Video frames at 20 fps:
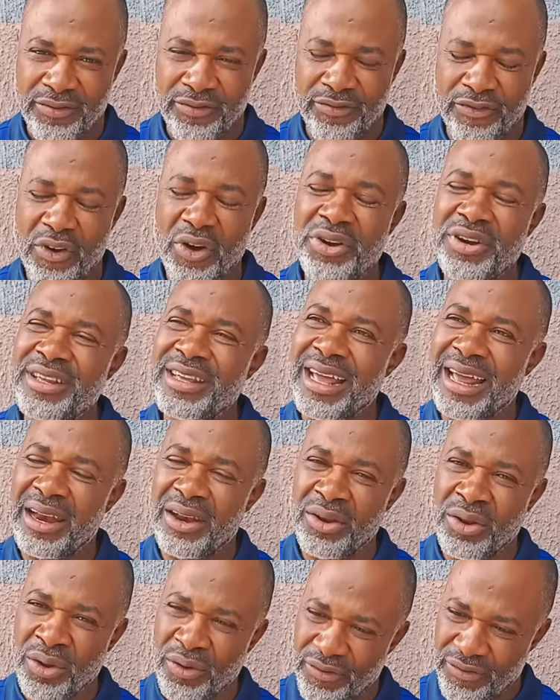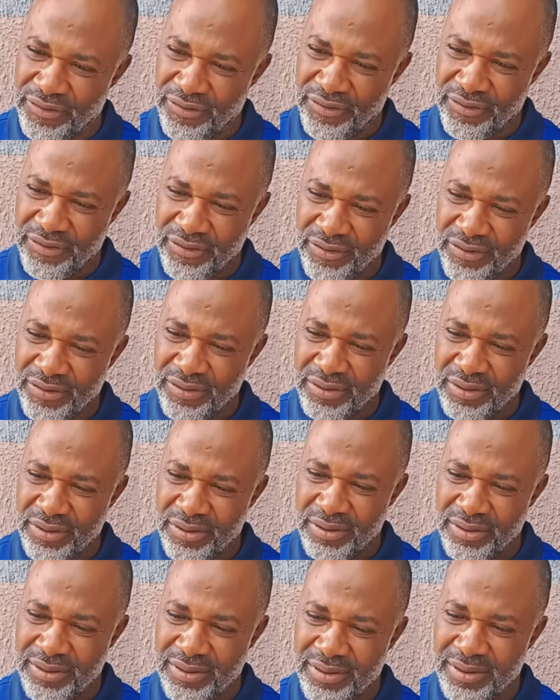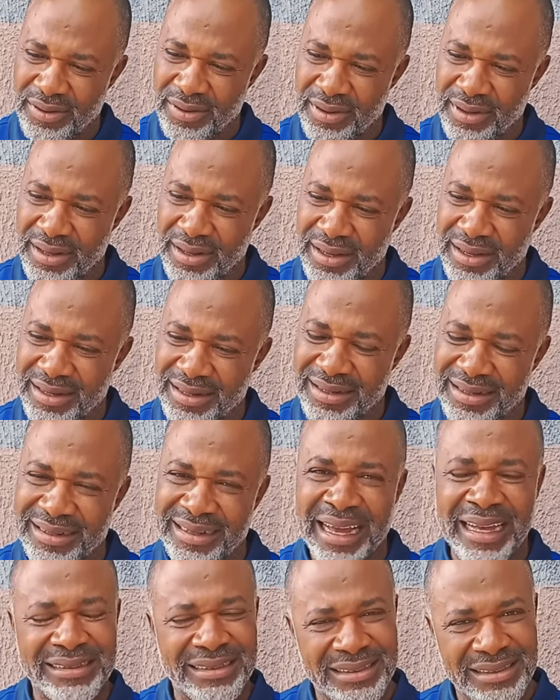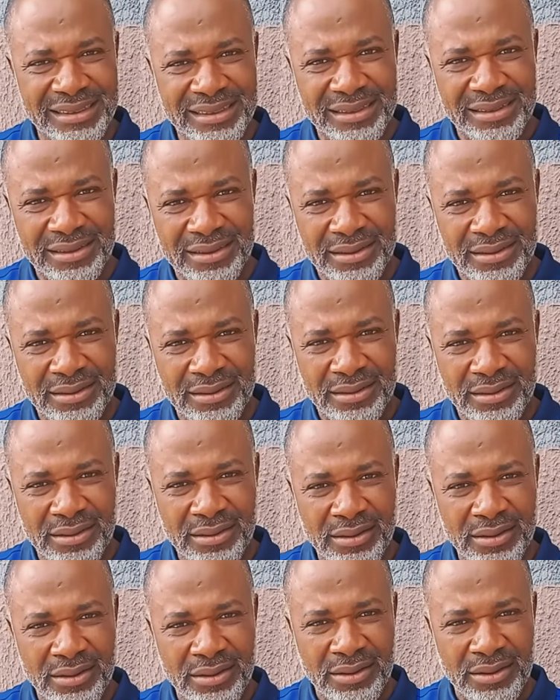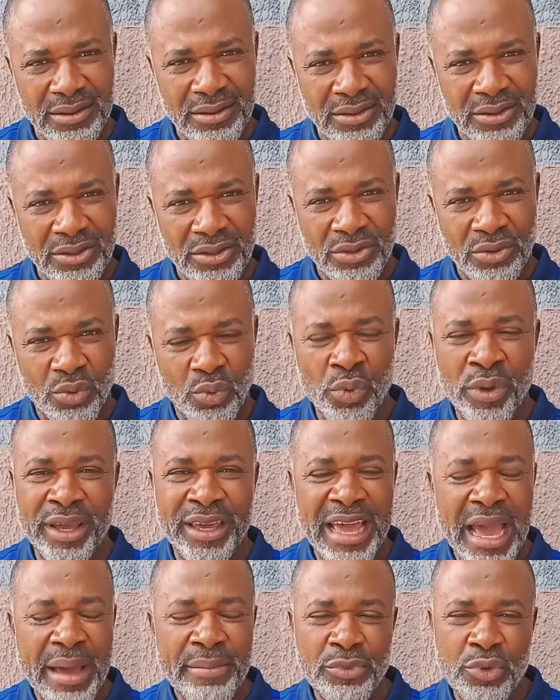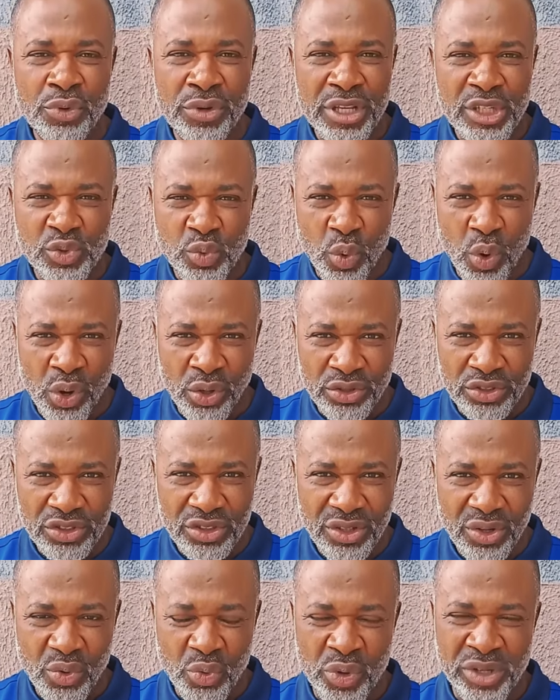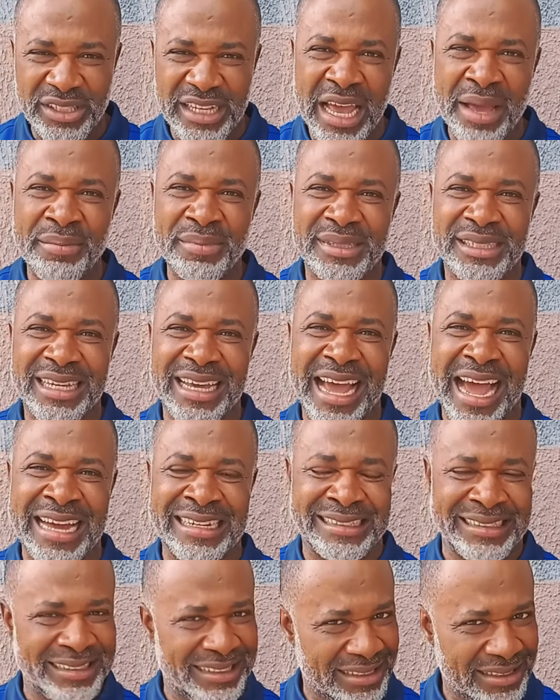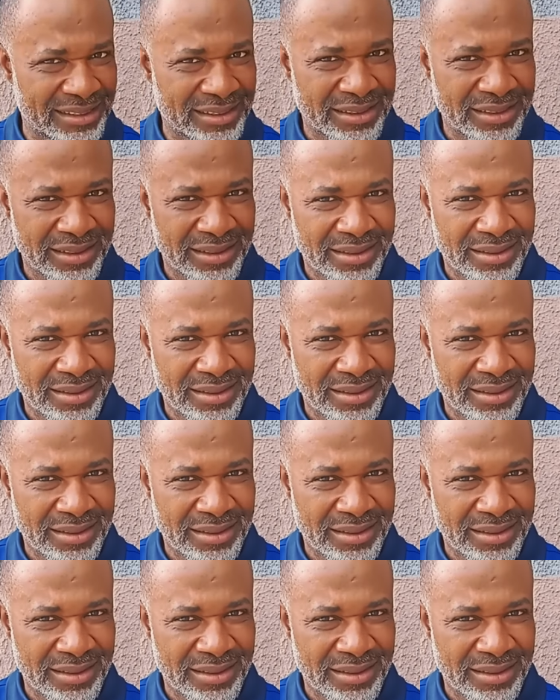Funny enough that we came to this world with empty hand